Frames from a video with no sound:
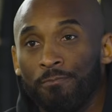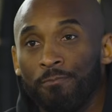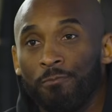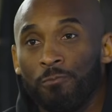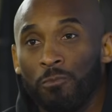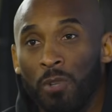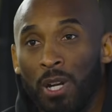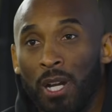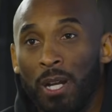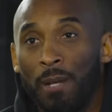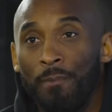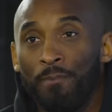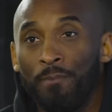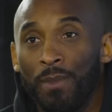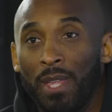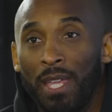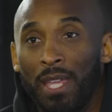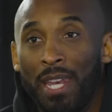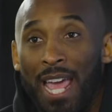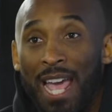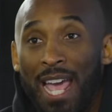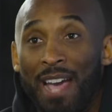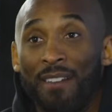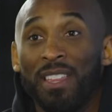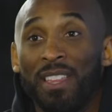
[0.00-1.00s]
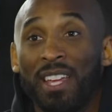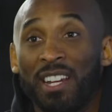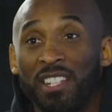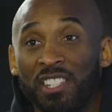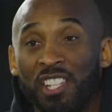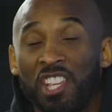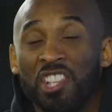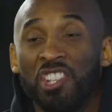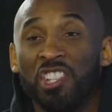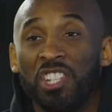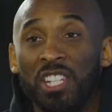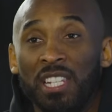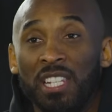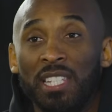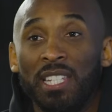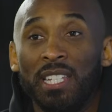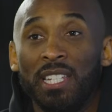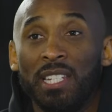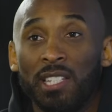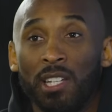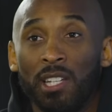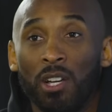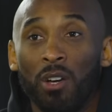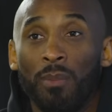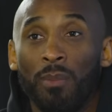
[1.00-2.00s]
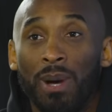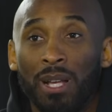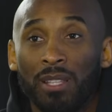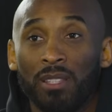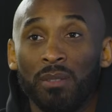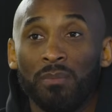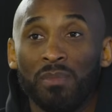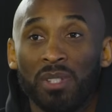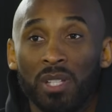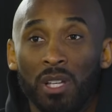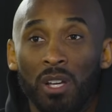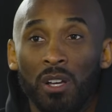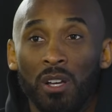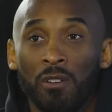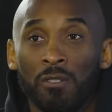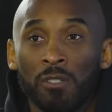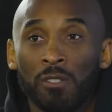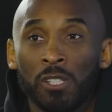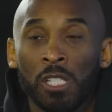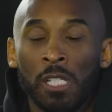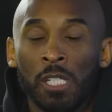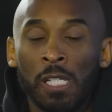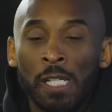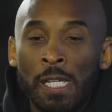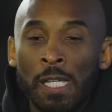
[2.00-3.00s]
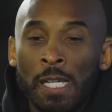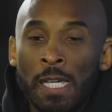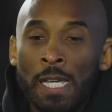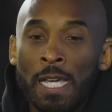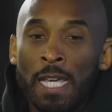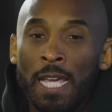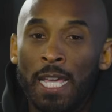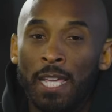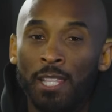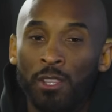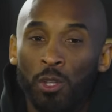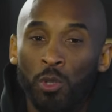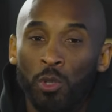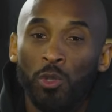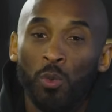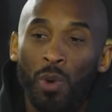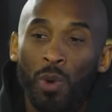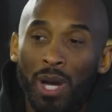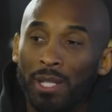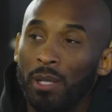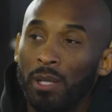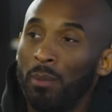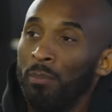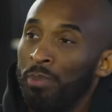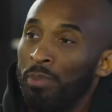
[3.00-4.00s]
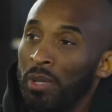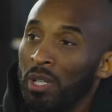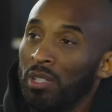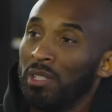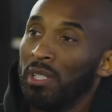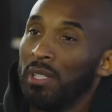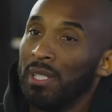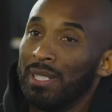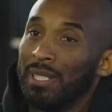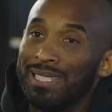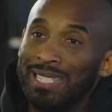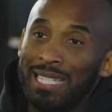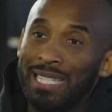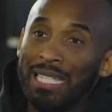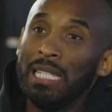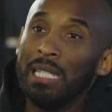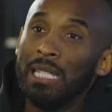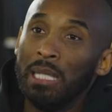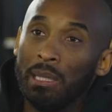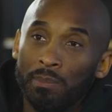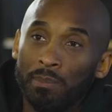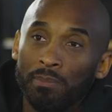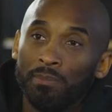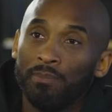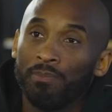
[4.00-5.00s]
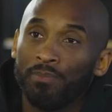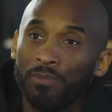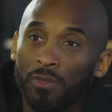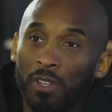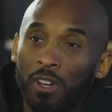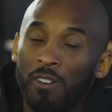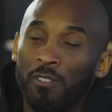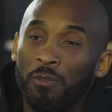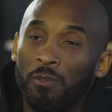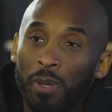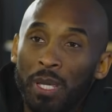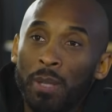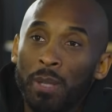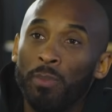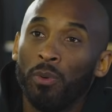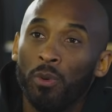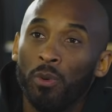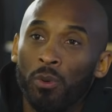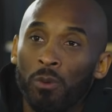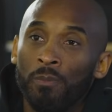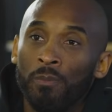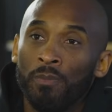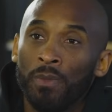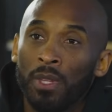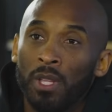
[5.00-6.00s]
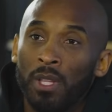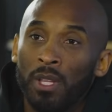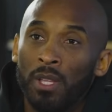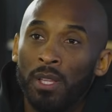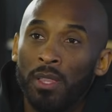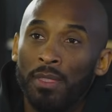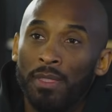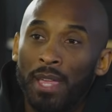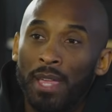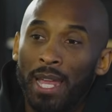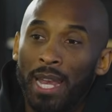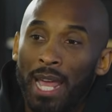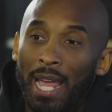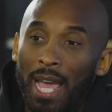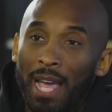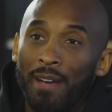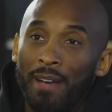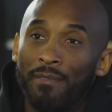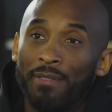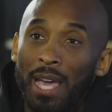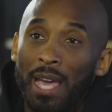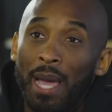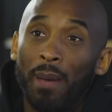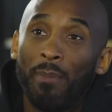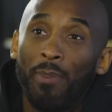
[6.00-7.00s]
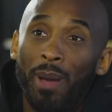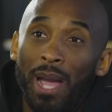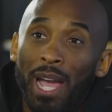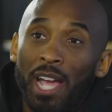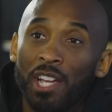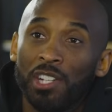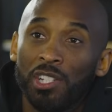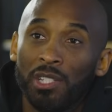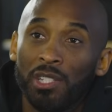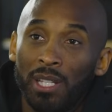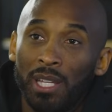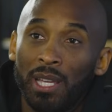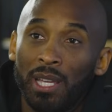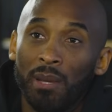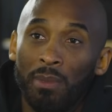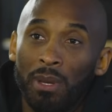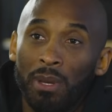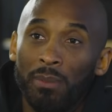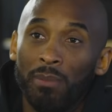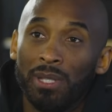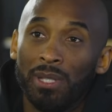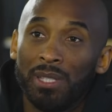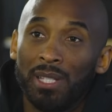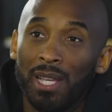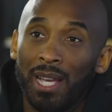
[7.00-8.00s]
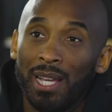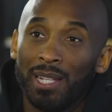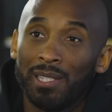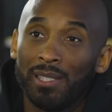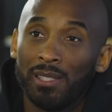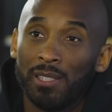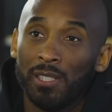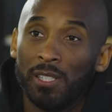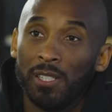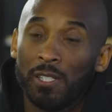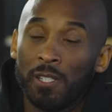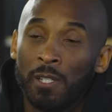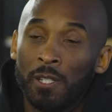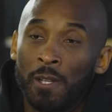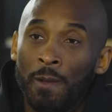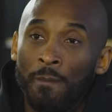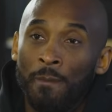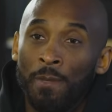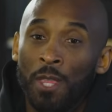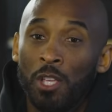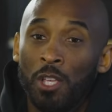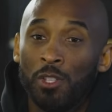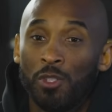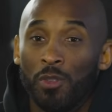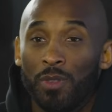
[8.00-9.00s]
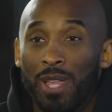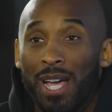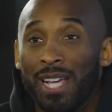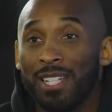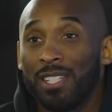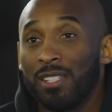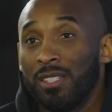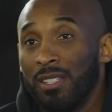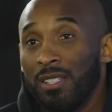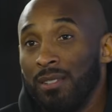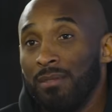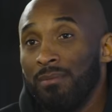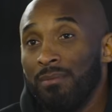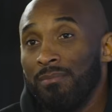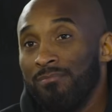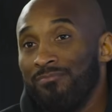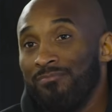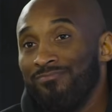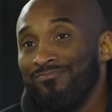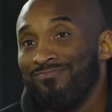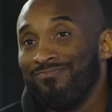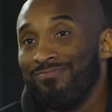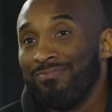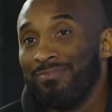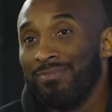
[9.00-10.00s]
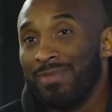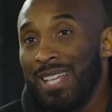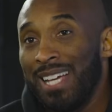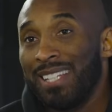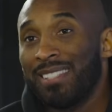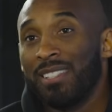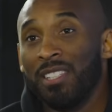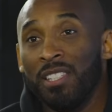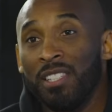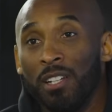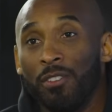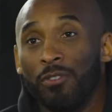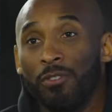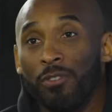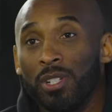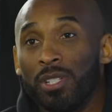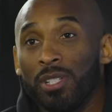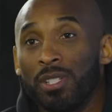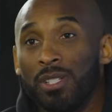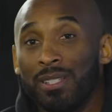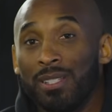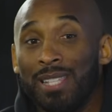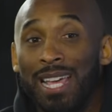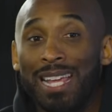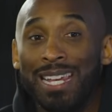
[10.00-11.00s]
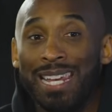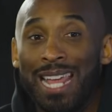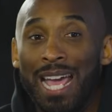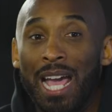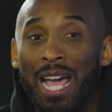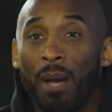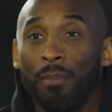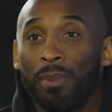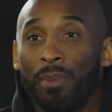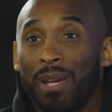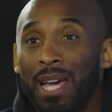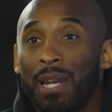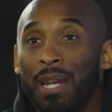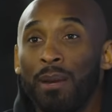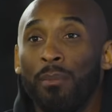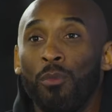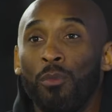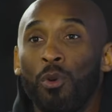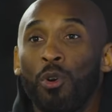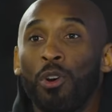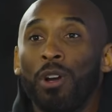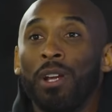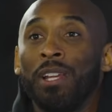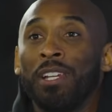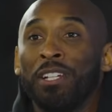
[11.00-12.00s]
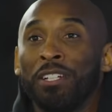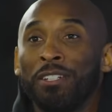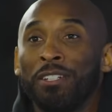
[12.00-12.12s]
right? And have that attention to detail about themselves. Mm-hmm. And then you wind up building a team of people that have that passion and commitment to excellence. So that's the difference, is that now I'm kind of more in